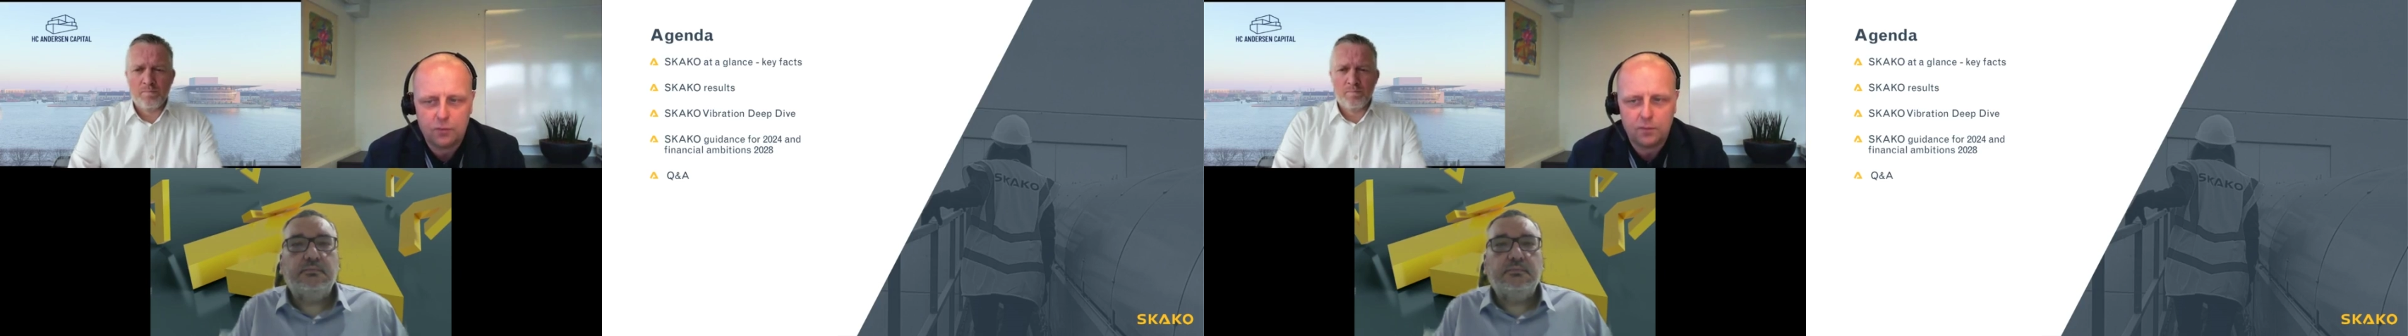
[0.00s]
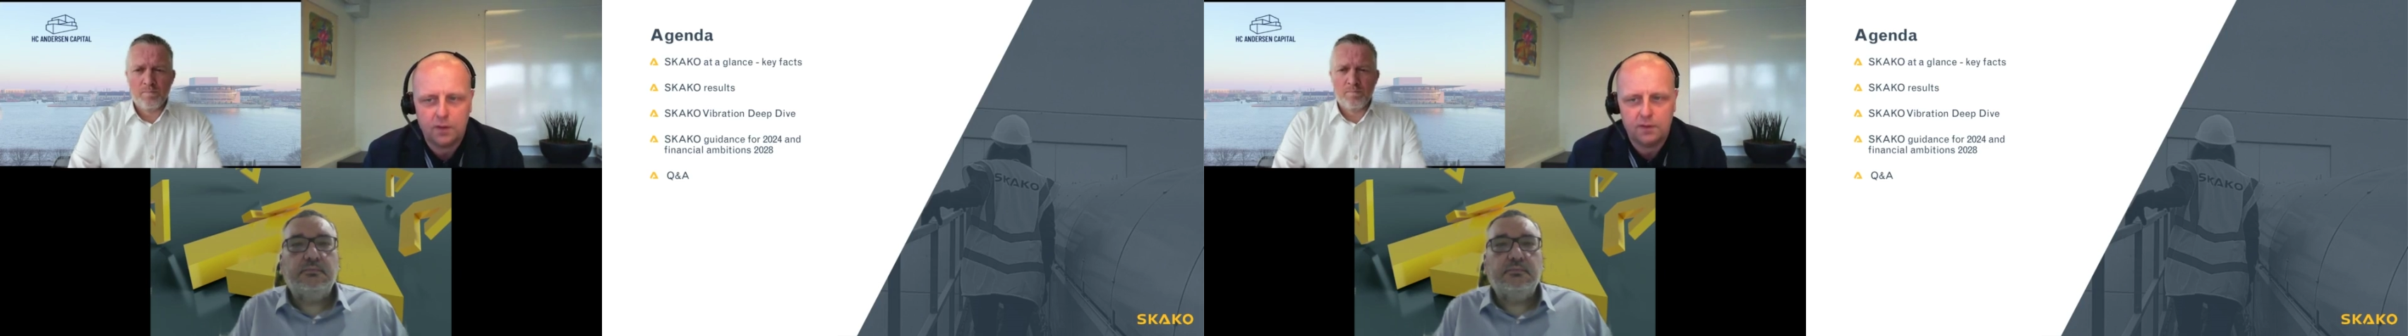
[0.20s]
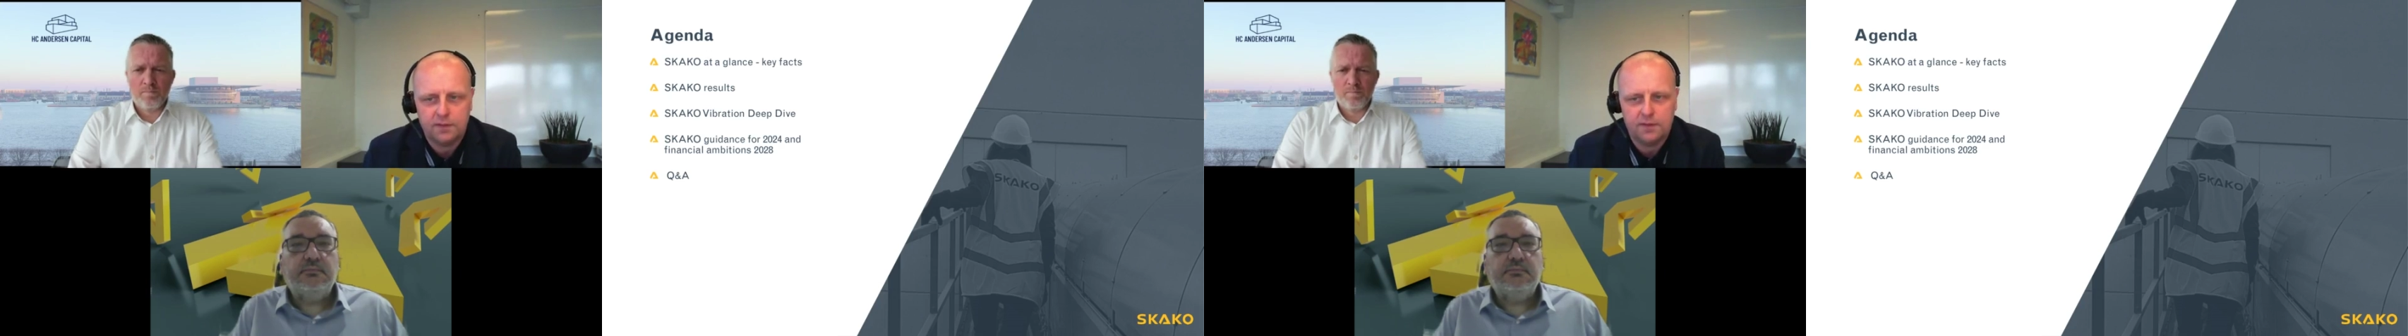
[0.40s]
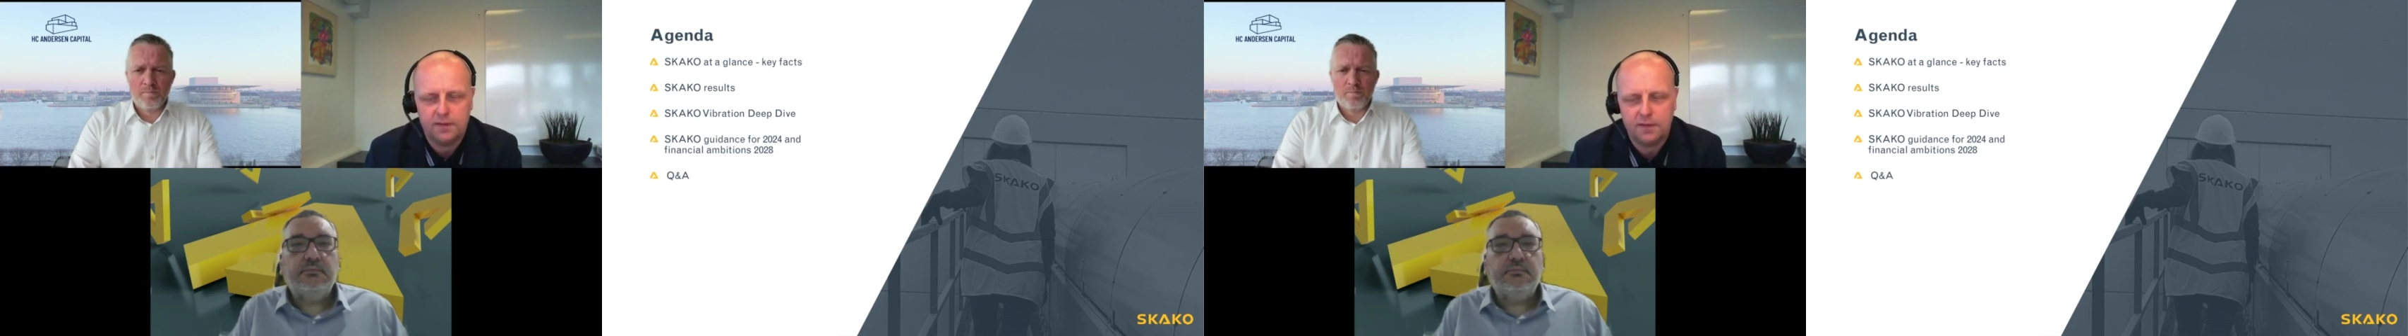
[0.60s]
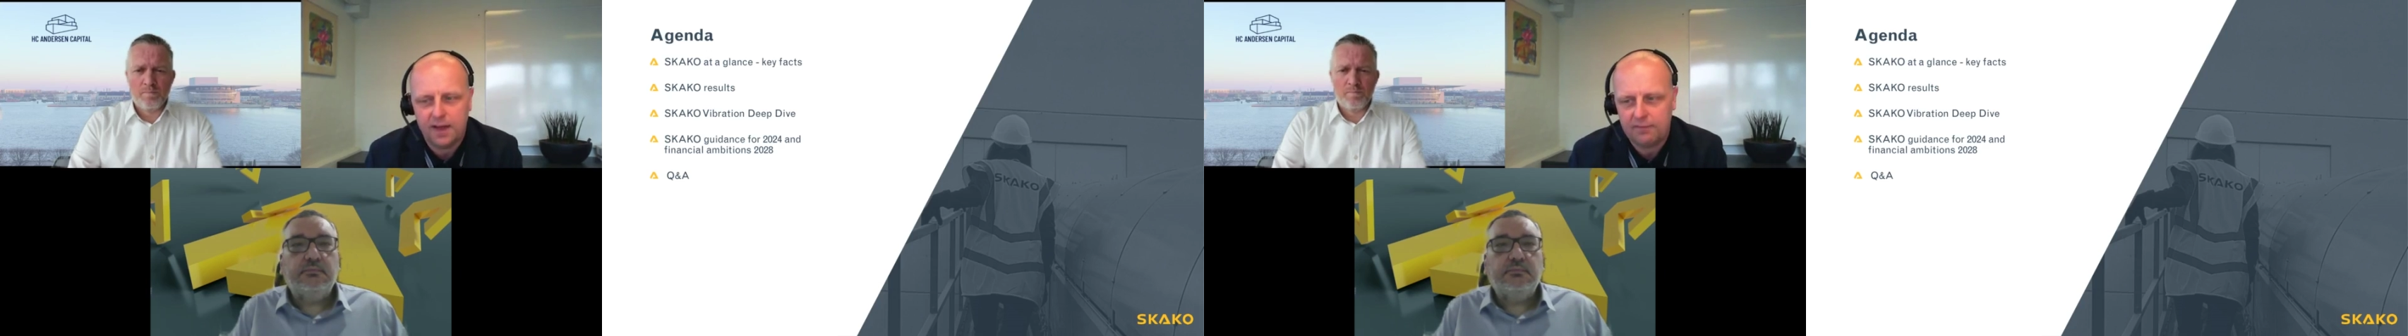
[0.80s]
we will
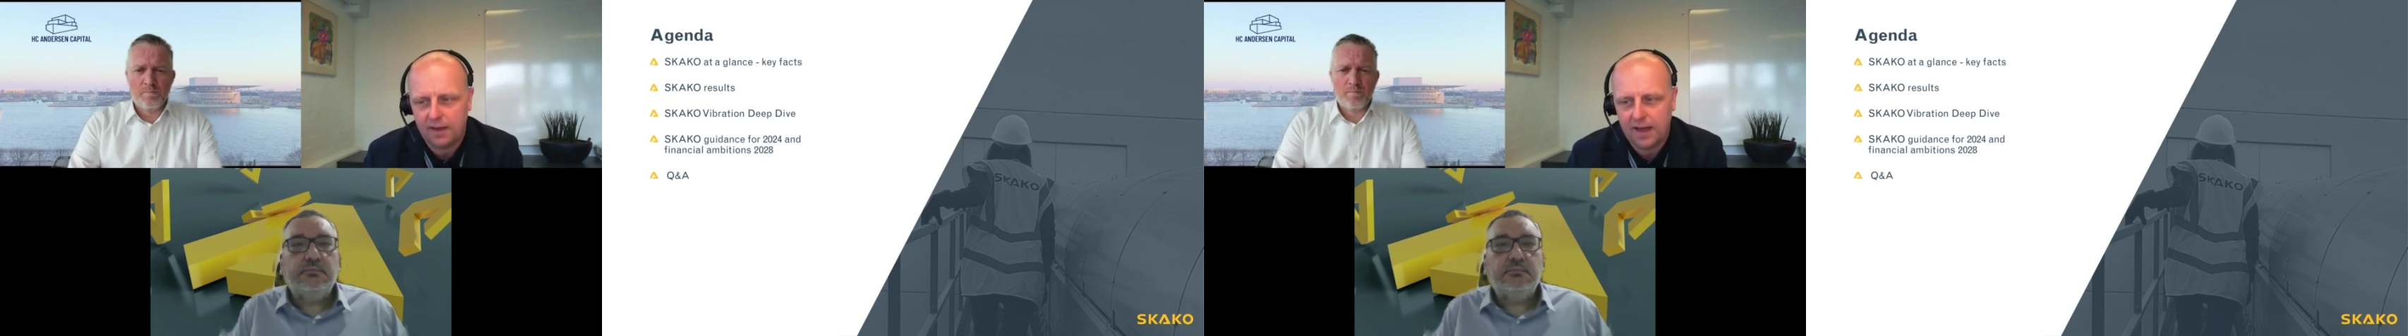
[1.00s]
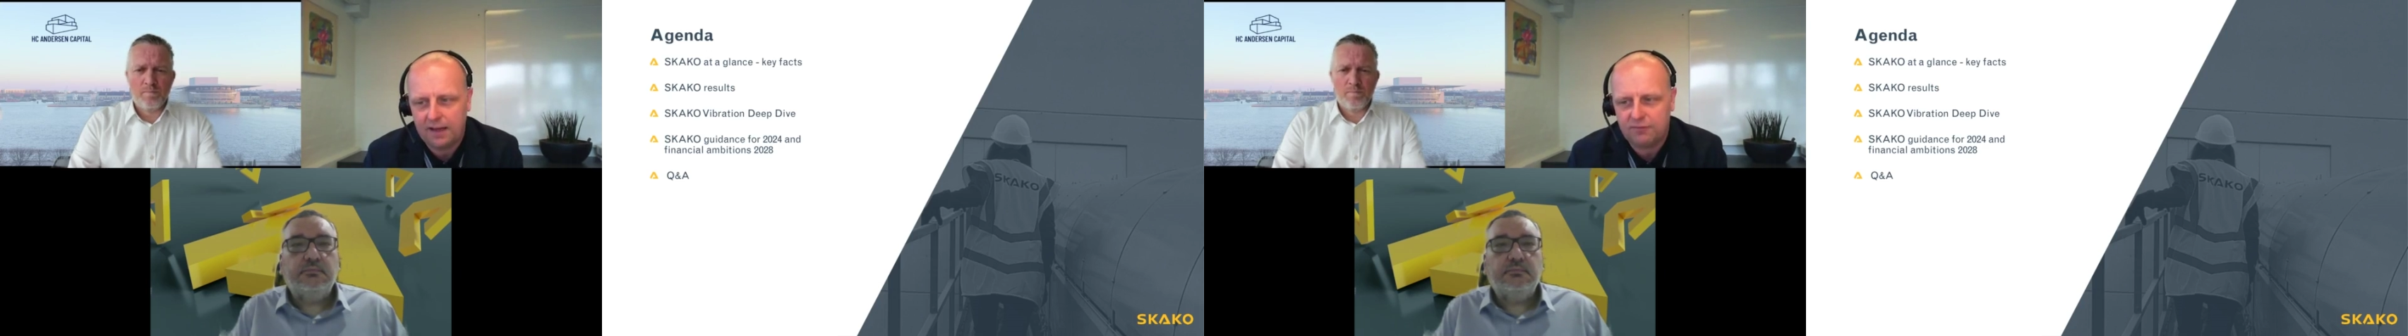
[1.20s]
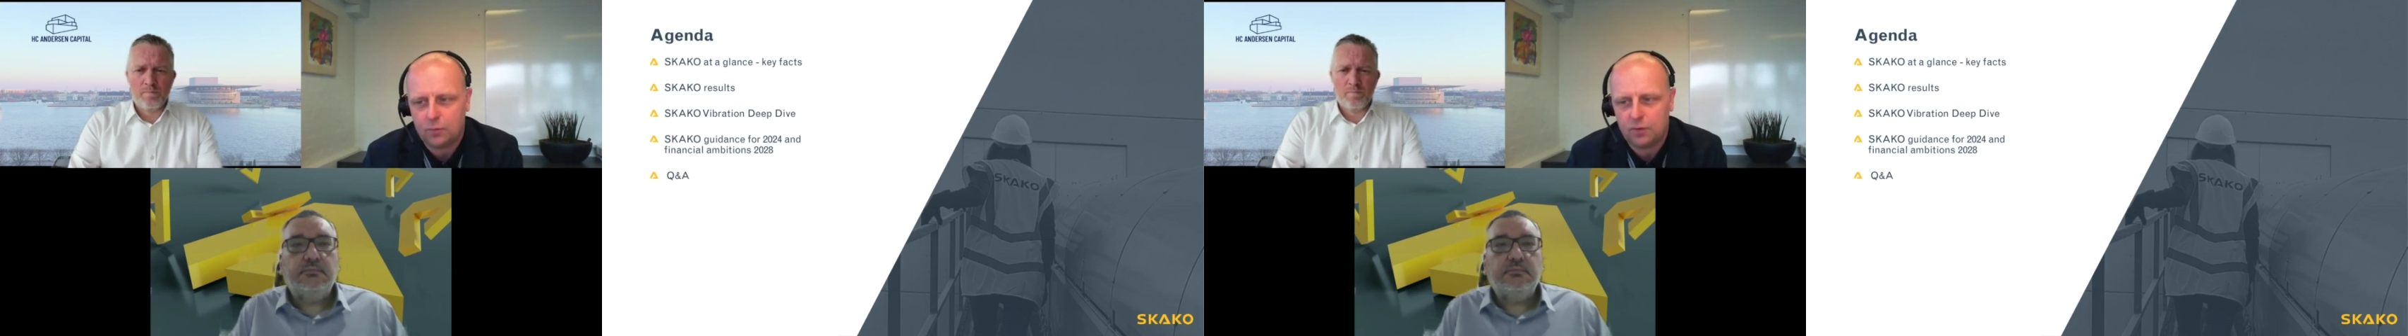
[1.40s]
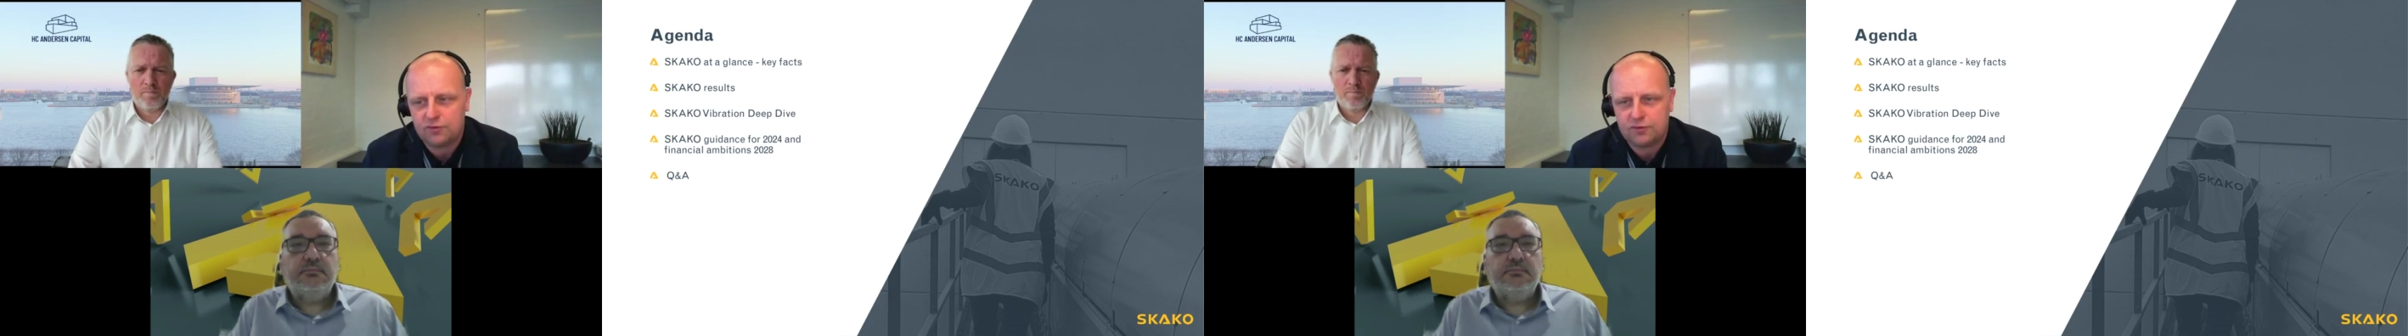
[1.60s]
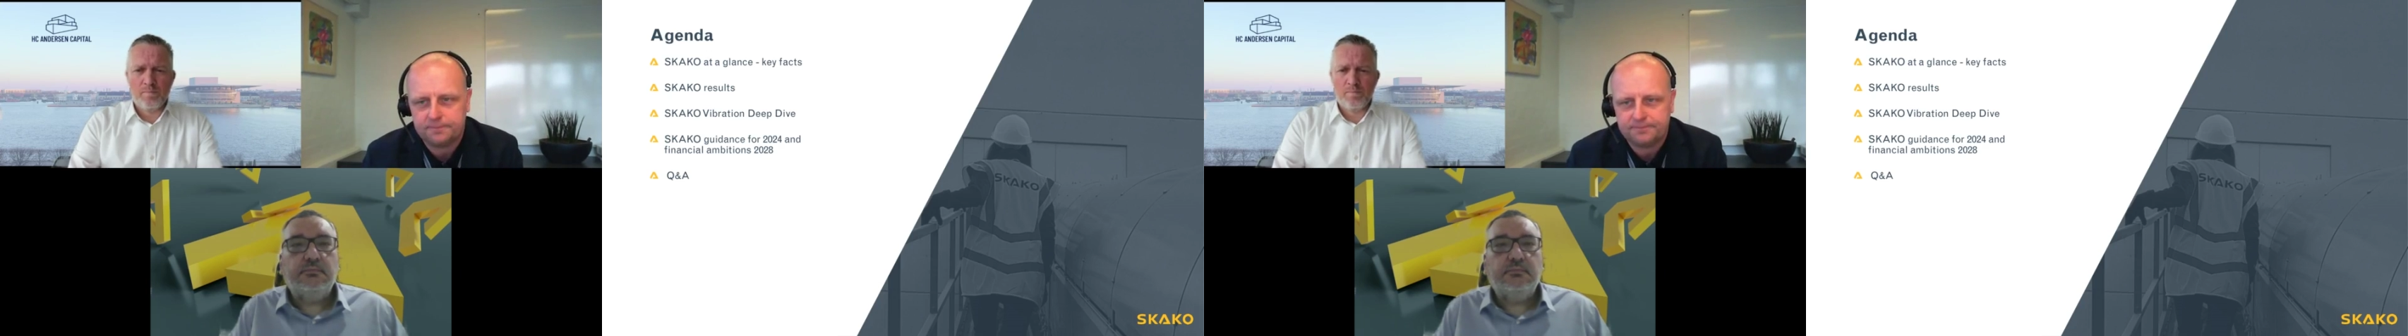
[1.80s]
have afterwards.